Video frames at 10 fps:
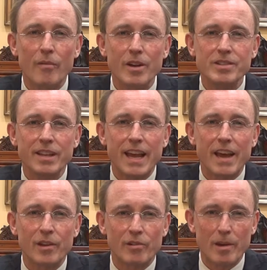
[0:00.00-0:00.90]
recently
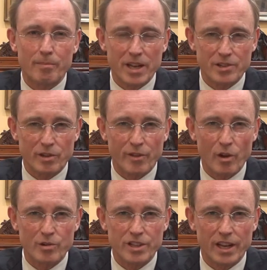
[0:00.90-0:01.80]
had the great pleasure of
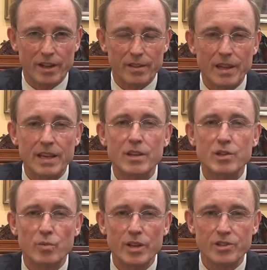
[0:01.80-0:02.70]
hosting the
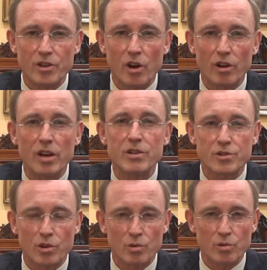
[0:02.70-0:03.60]
Switched On
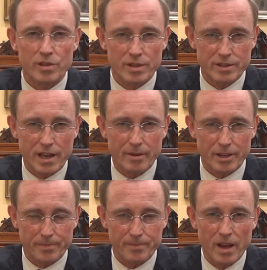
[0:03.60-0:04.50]
Schools
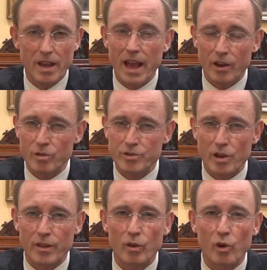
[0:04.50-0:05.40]
Summit and
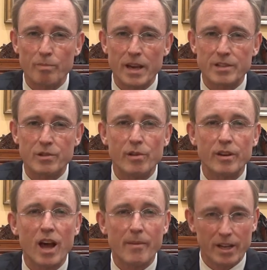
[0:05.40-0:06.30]
also the Lord Mayor's Youth
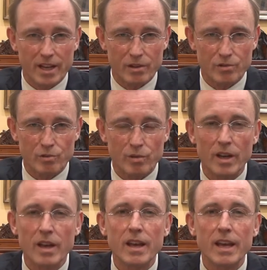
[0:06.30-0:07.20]
Climate Council
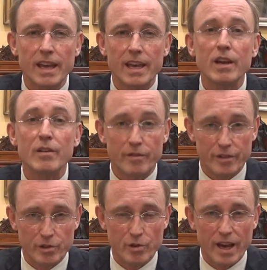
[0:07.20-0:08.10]
here
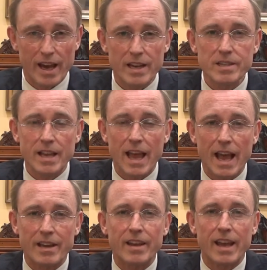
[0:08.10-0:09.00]
for two days
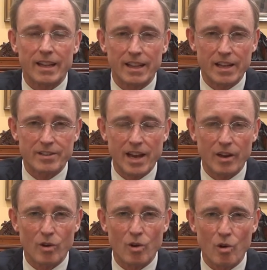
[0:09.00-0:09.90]
at Adelaide
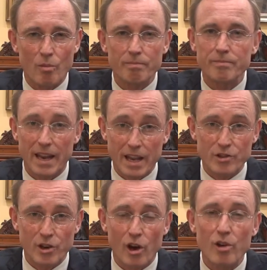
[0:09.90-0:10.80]
Town Hall. And as
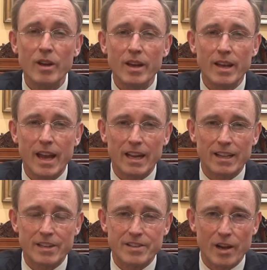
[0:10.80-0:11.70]
you know,
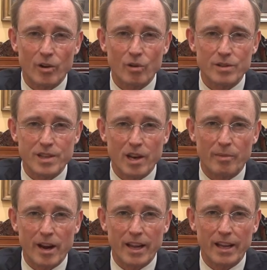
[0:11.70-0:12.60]
Adelaide Town Hall are
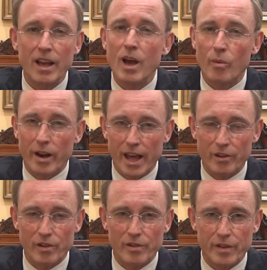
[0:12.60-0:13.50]
celebrating
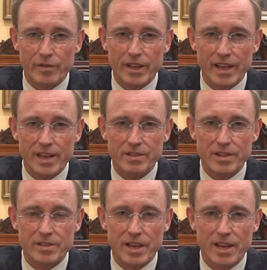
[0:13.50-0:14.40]
150 years
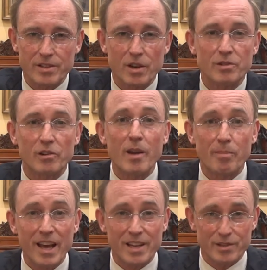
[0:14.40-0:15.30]
this year. So it's a great
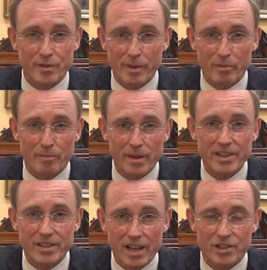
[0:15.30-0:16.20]
place for people to
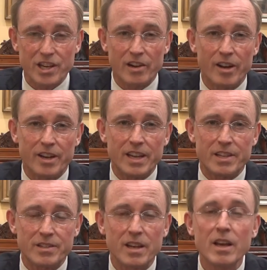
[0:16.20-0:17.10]
meet and share
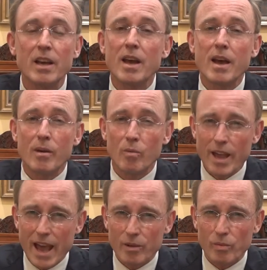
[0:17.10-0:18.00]
ideas.
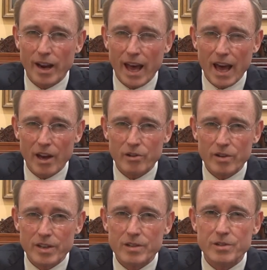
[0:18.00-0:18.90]
We had
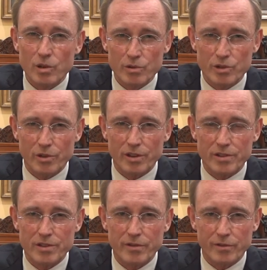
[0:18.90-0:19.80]
100 school
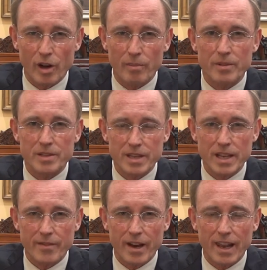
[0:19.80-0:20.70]
students from the
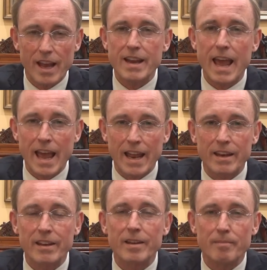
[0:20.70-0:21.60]
City of Adelaide
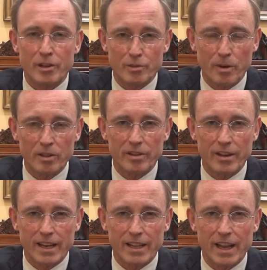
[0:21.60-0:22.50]
and
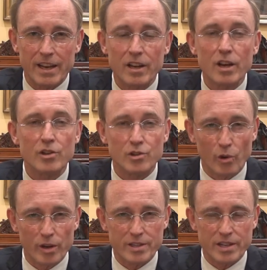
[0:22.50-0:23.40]
Metropolitan Adelaide
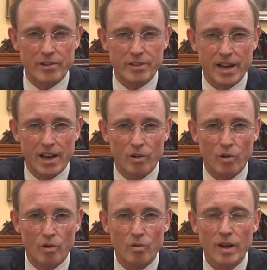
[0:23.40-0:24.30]
join us here at Town
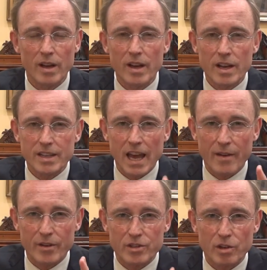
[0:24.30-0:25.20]
Hall to
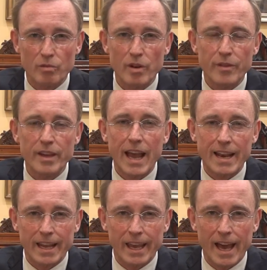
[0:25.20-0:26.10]
have a terrific
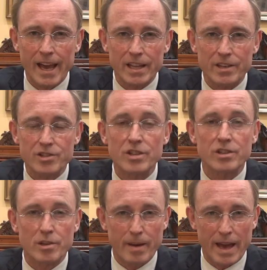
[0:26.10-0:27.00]
and
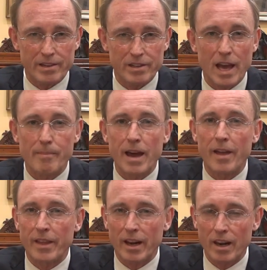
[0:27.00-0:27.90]
engaged debate
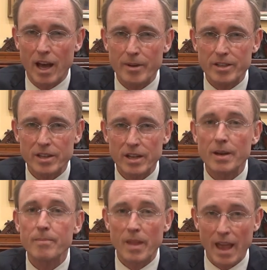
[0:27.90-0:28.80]
about the climate,
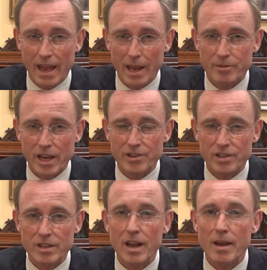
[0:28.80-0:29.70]

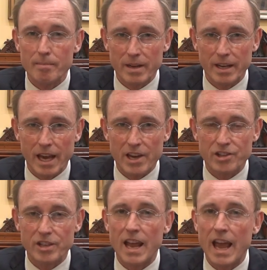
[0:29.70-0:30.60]
adaptation, mitigation,